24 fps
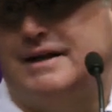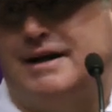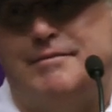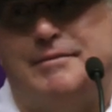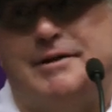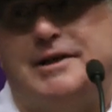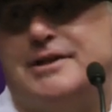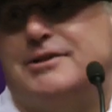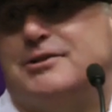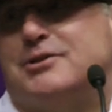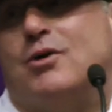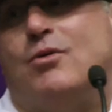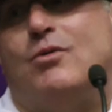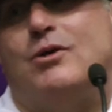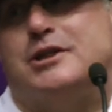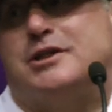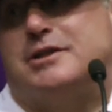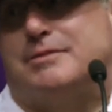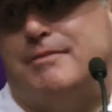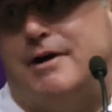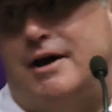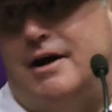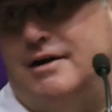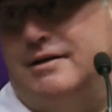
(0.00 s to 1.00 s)
I mean, he's
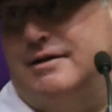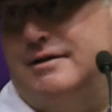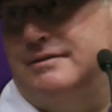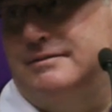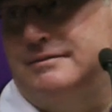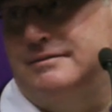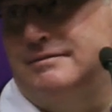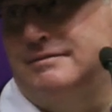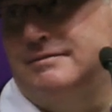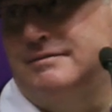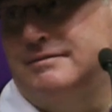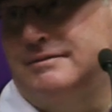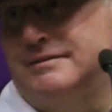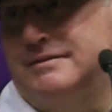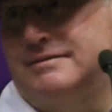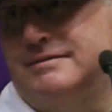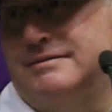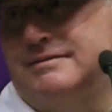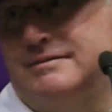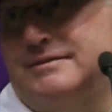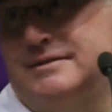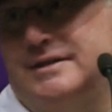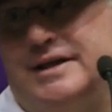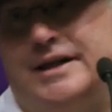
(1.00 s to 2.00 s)
always smiling.
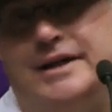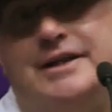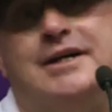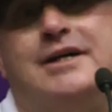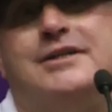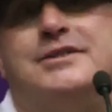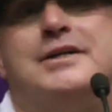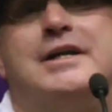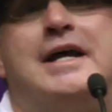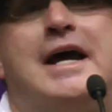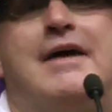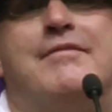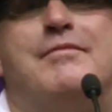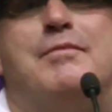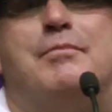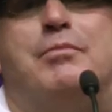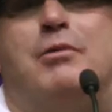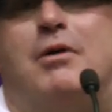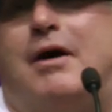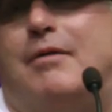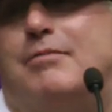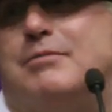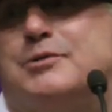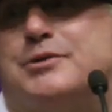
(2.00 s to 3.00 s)
He doesn't have a
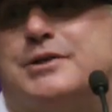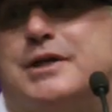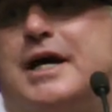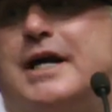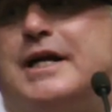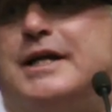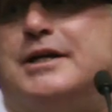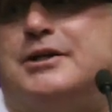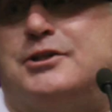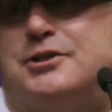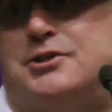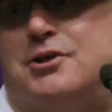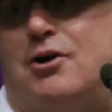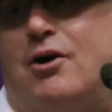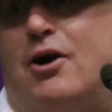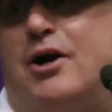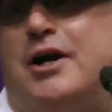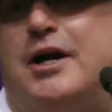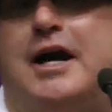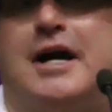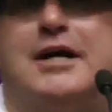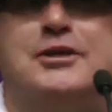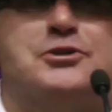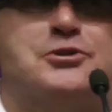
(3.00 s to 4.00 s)
problem saying he's
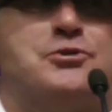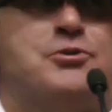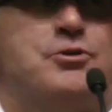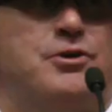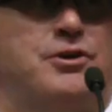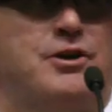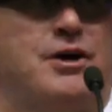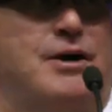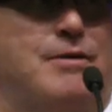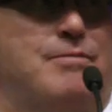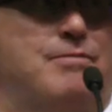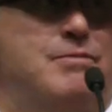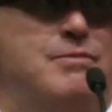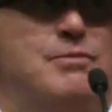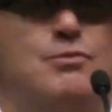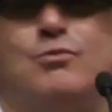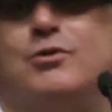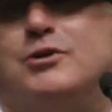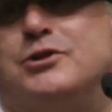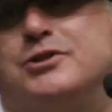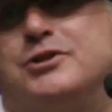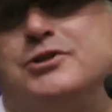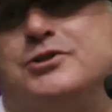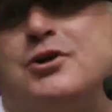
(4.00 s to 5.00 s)
sorry I screwed up,
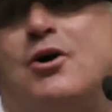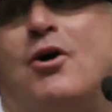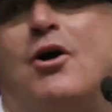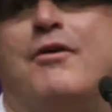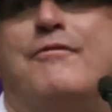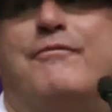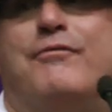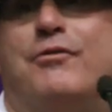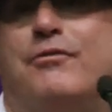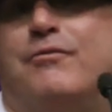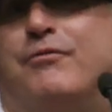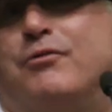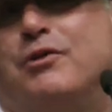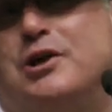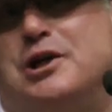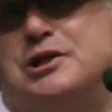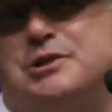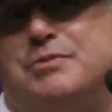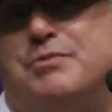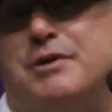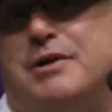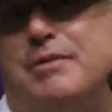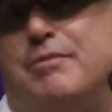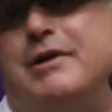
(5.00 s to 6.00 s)
which it's hard for a
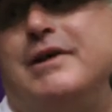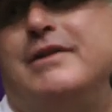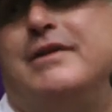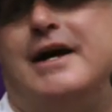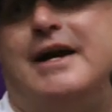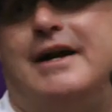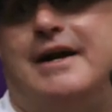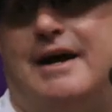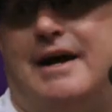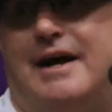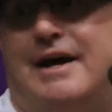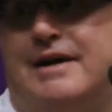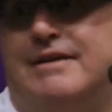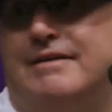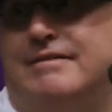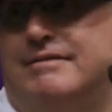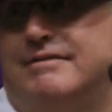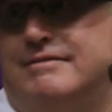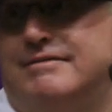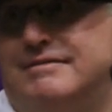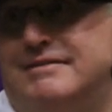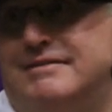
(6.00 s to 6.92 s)
freshman to be that guy.